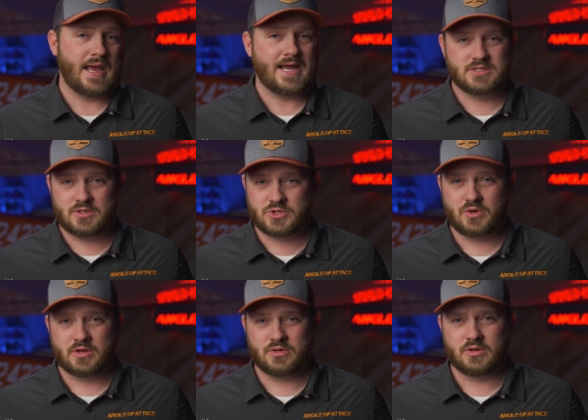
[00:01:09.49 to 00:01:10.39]
as an
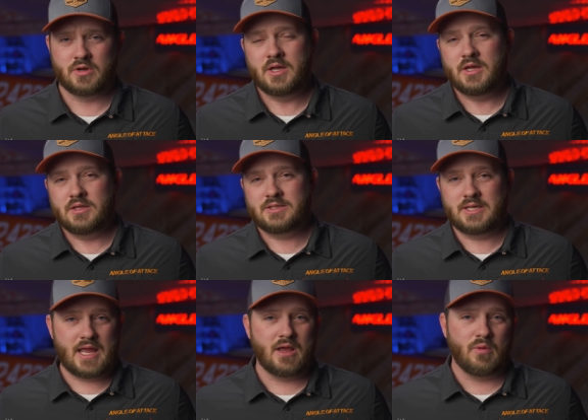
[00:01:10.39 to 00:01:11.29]
instructor,
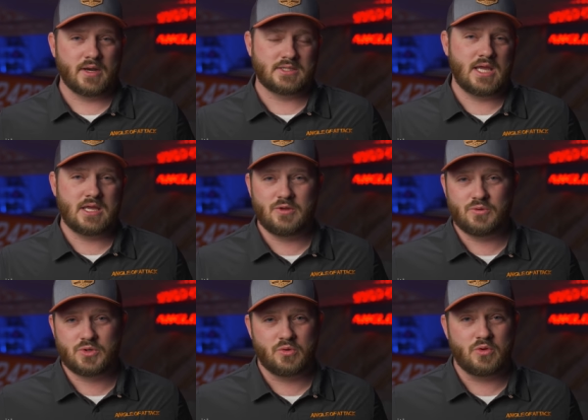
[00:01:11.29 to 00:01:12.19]
today I wanna take you
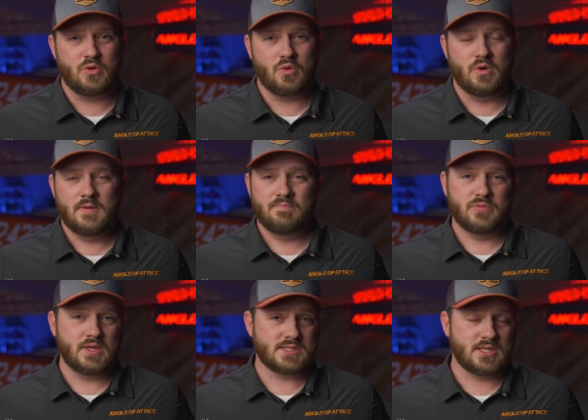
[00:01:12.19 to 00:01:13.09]
through
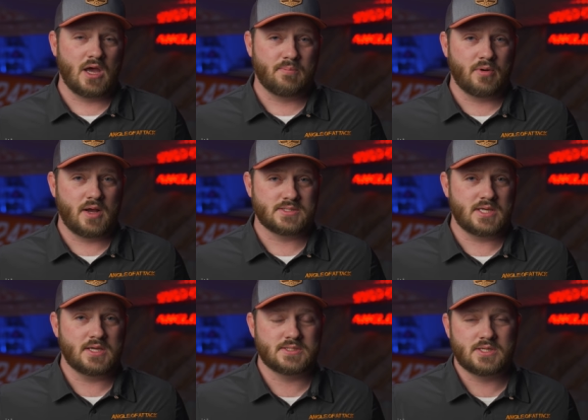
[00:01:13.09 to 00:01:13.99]
this thought
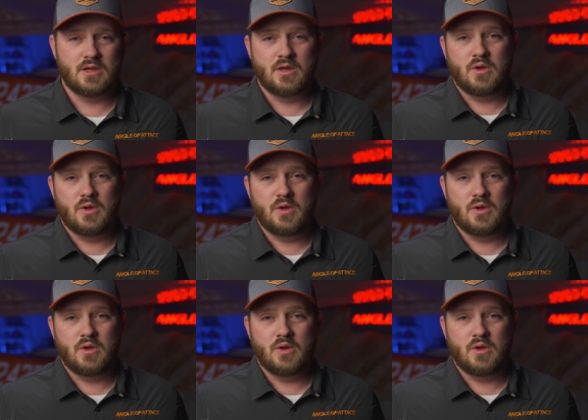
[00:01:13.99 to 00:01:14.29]
process,